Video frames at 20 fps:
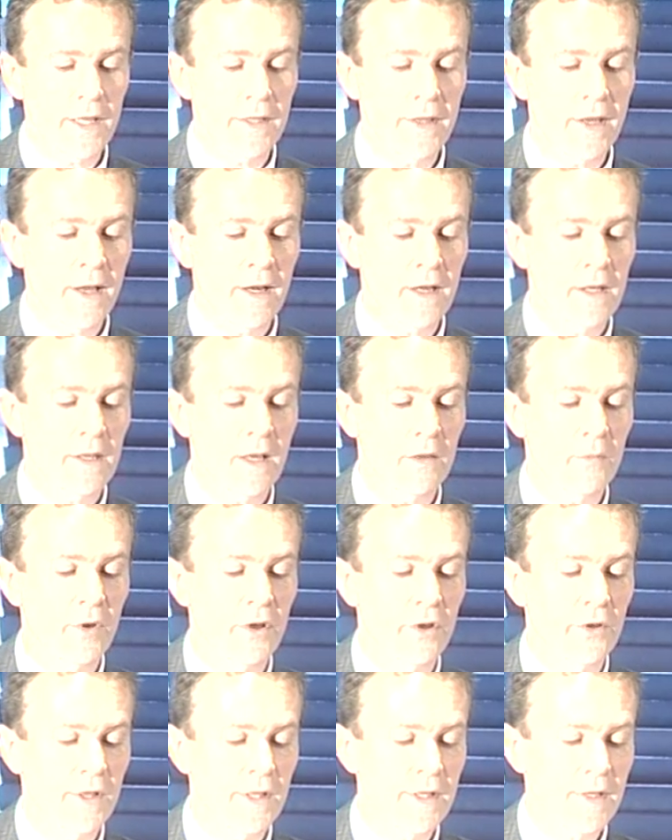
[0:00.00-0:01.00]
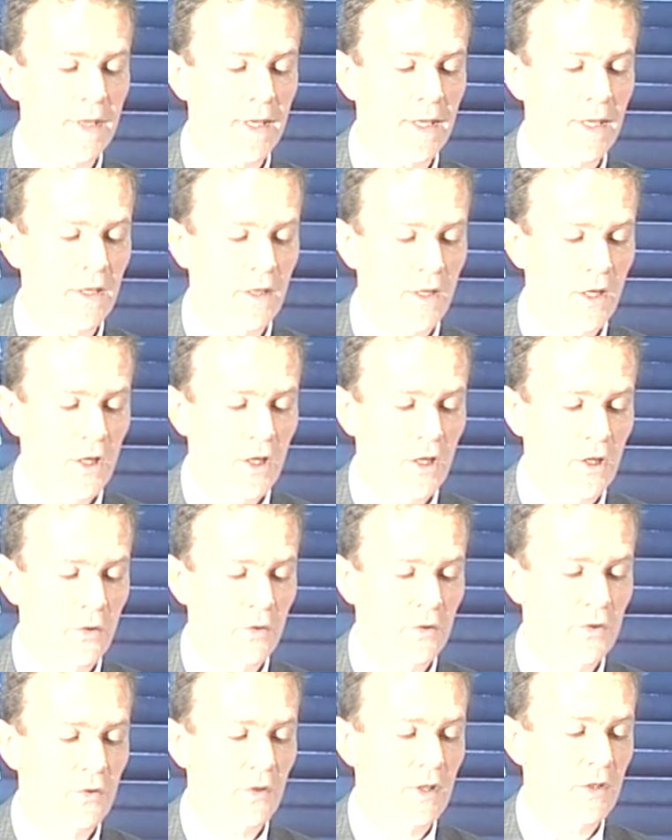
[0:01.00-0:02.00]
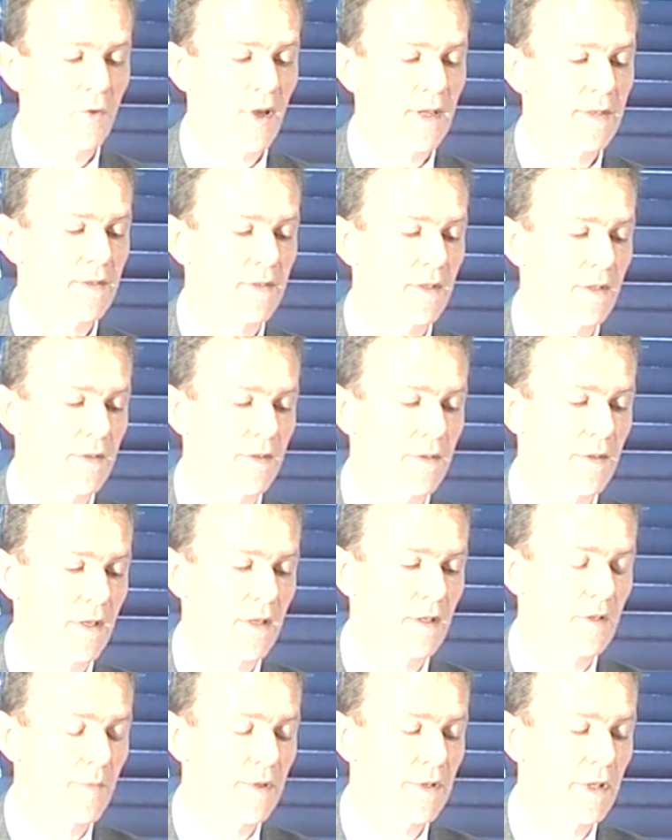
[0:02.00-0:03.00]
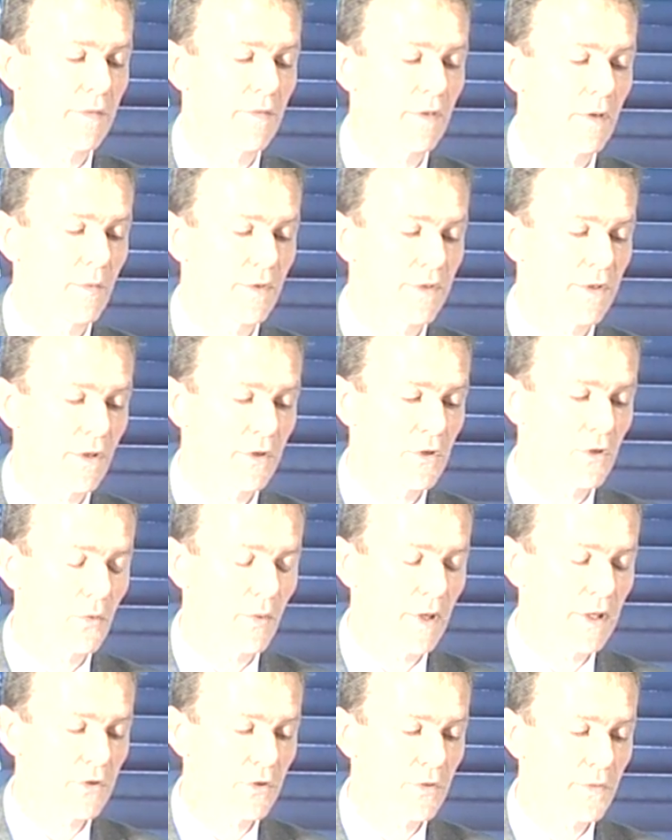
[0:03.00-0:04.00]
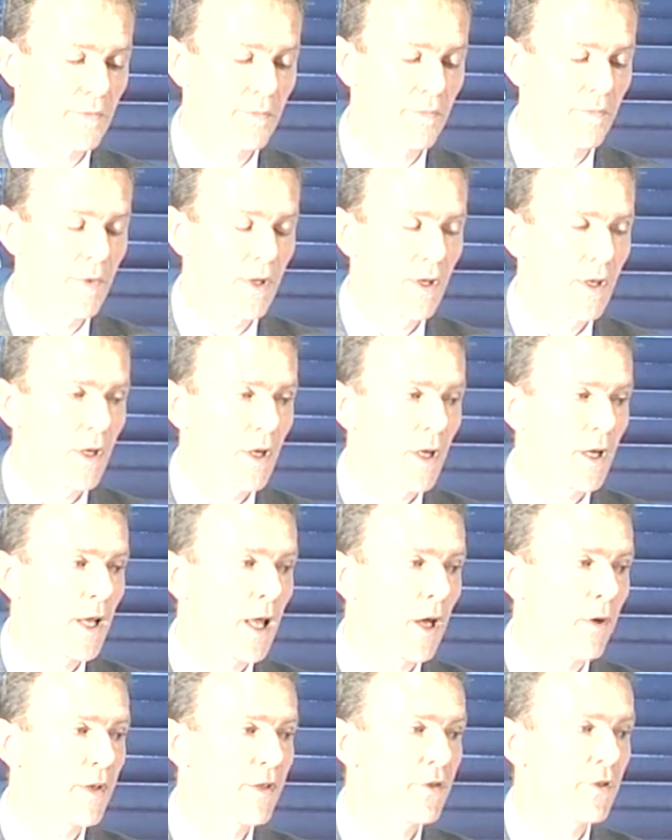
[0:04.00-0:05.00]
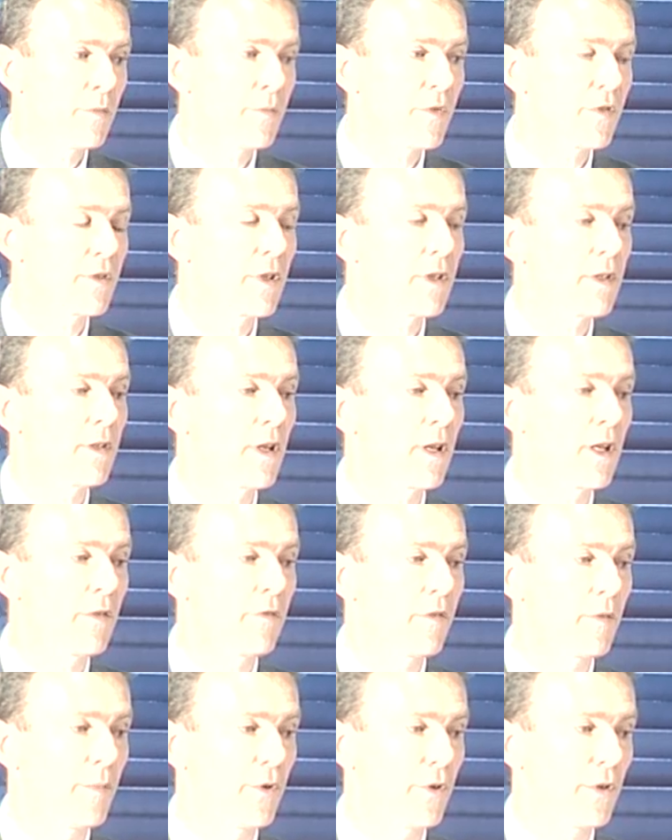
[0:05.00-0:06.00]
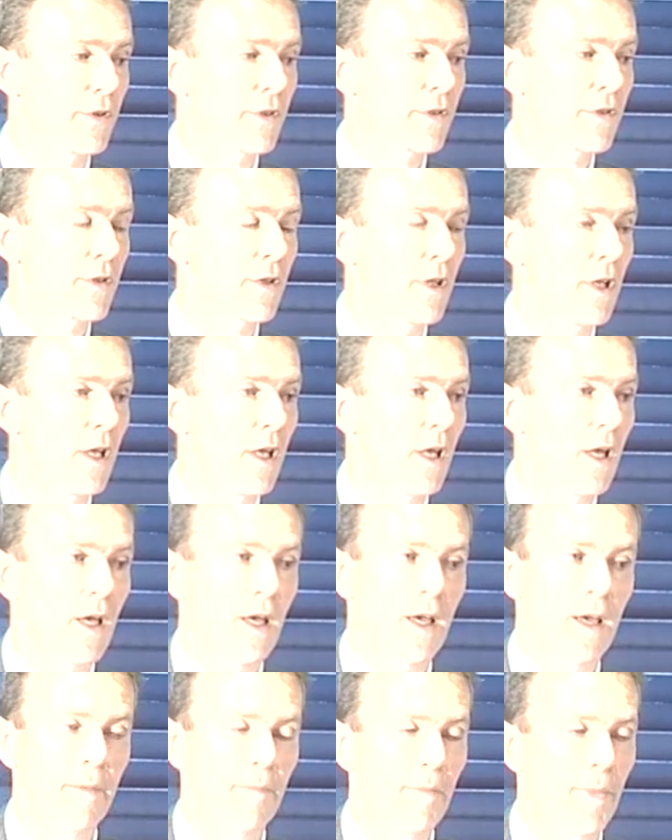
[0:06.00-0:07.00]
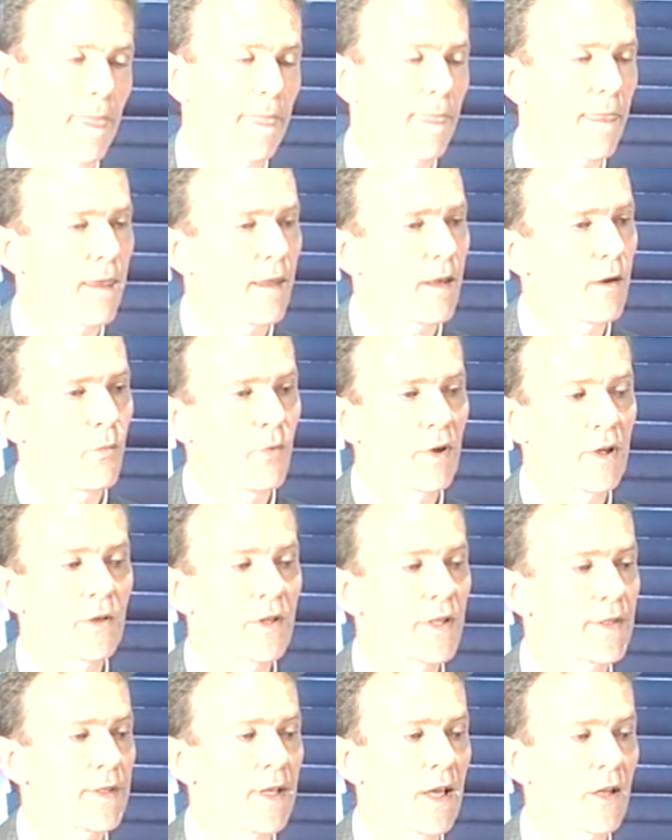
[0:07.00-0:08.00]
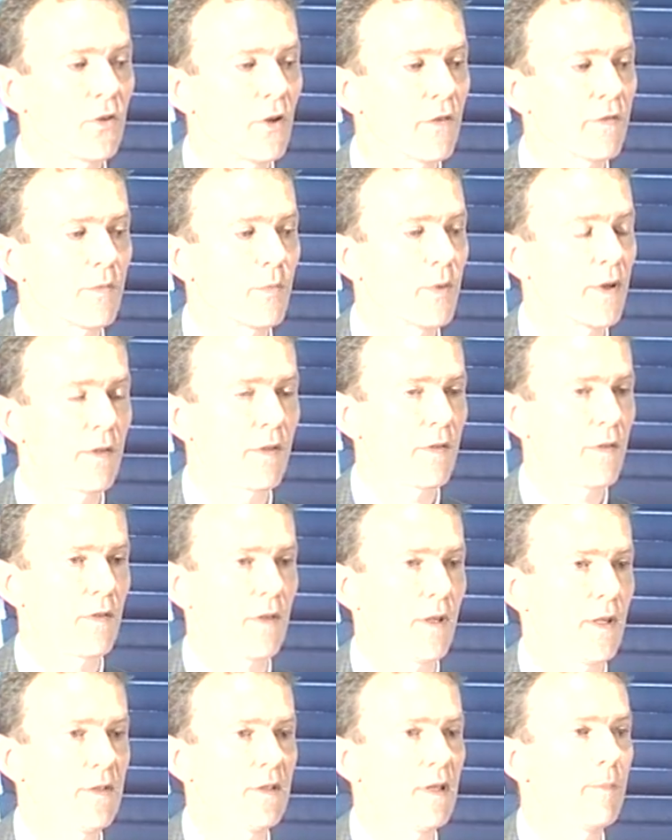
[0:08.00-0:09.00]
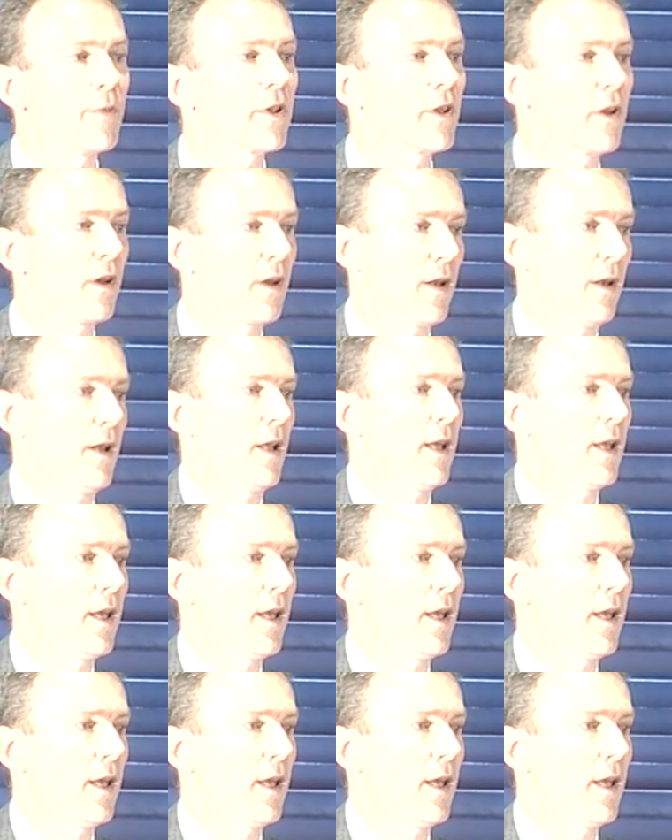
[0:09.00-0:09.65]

the angle that we're going to take in order to address this specific research question. Now, in terms of the deliverables, we're going to start off with a typical